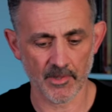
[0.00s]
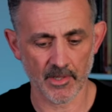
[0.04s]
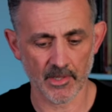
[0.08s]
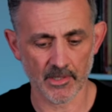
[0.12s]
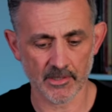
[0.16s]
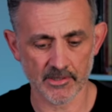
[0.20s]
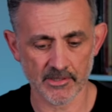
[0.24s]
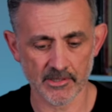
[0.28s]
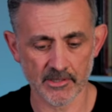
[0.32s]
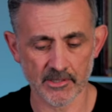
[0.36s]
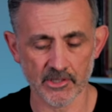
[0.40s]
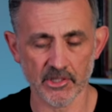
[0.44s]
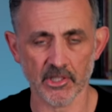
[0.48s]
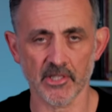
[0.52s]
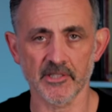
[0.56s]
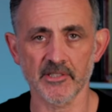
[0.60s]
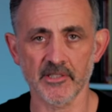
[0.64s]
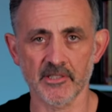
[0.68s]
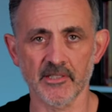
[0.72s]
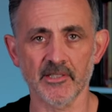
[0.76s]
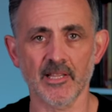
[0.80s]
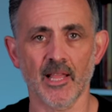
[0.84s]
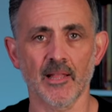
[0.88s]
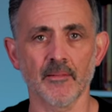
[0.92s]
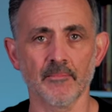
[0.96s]
it's
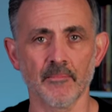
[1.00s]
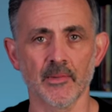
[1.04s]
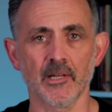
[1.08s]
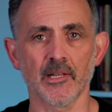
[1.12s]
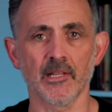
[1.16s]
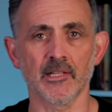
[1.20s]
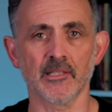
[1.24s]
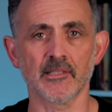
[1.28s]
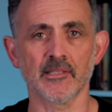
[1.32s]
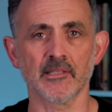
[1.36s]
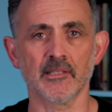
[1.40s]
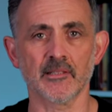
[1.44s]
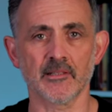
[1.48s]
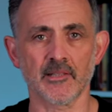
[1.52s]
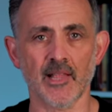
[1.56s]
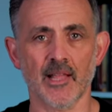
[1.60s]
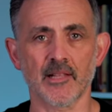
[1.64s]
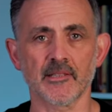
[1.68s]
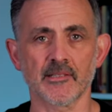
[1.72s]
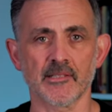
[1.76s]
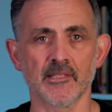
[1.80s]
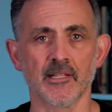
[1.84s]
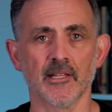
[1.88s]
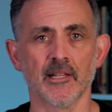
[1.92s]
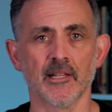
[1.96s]
just 10 minutes, that's